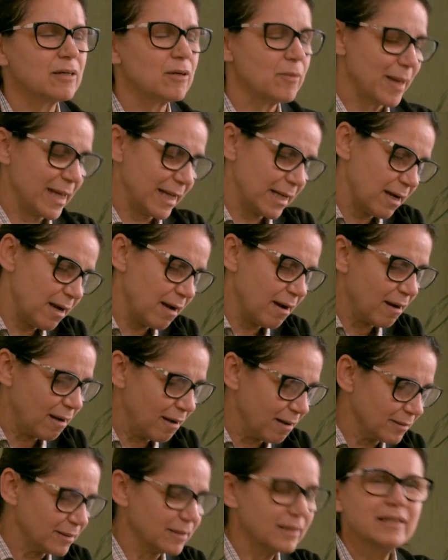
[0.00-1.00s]
Oh my
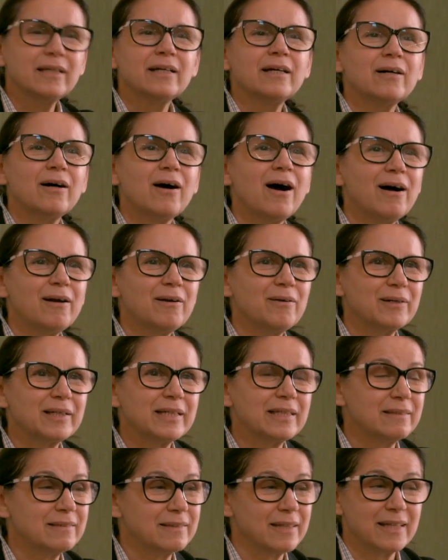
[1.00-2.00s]
God, how long
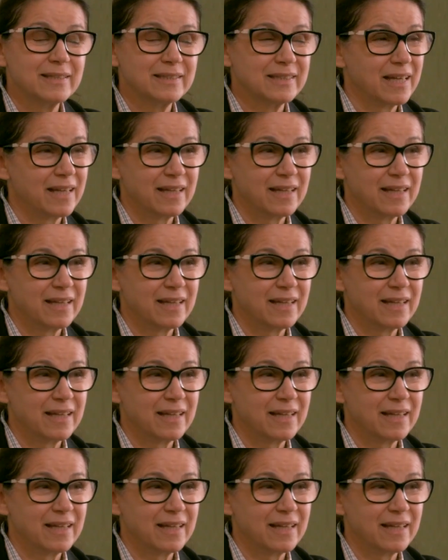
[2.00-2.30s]
it takes,